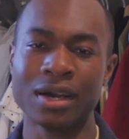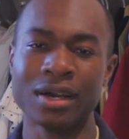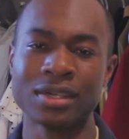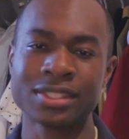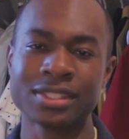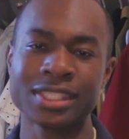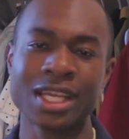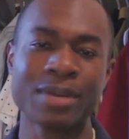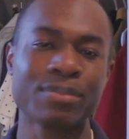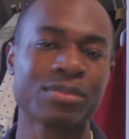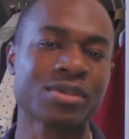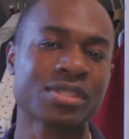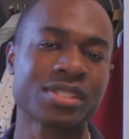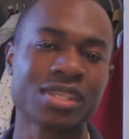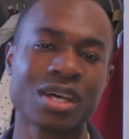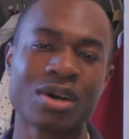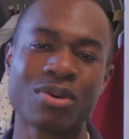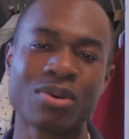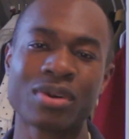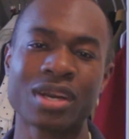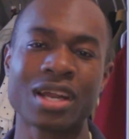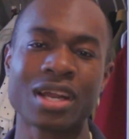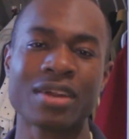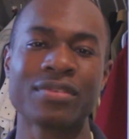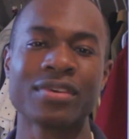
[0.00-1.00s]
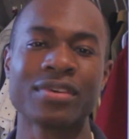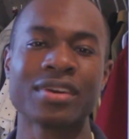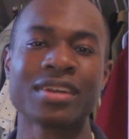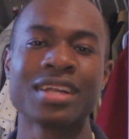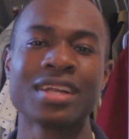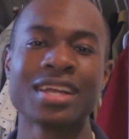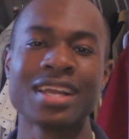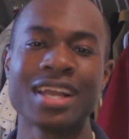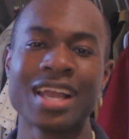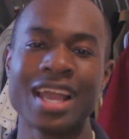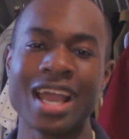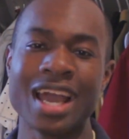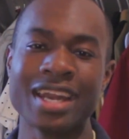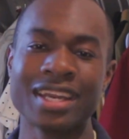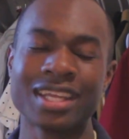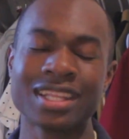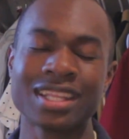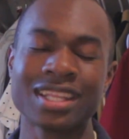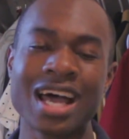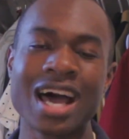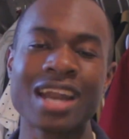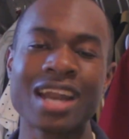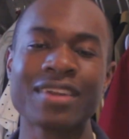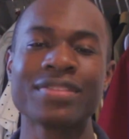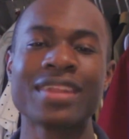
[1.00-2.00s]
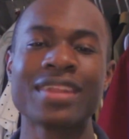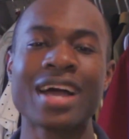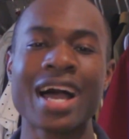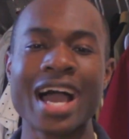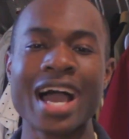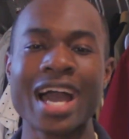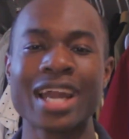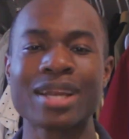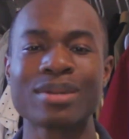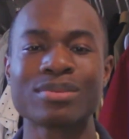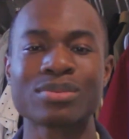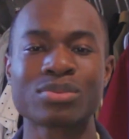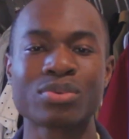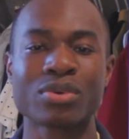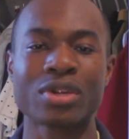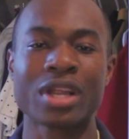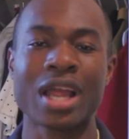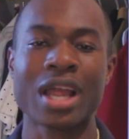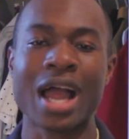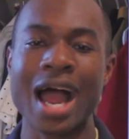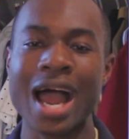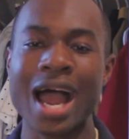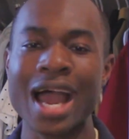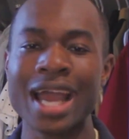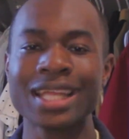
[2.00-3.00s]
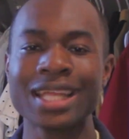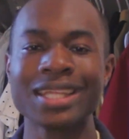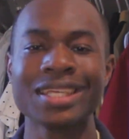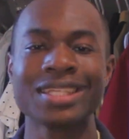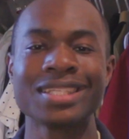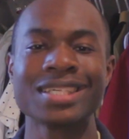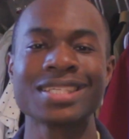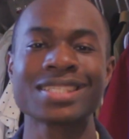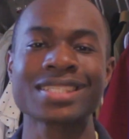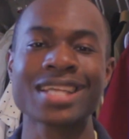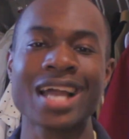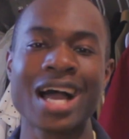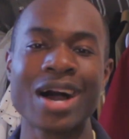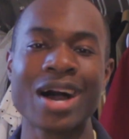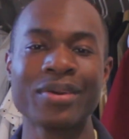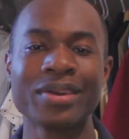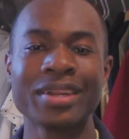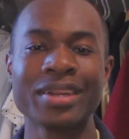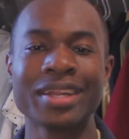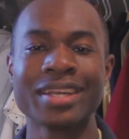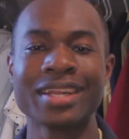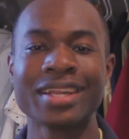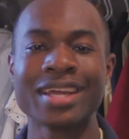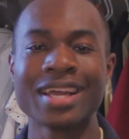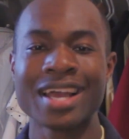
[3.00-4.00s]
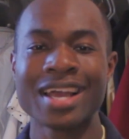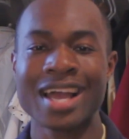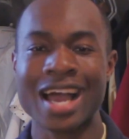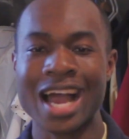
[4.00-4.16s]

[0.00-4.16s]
sample sale, whatever, and a lot of the items were highly discounted.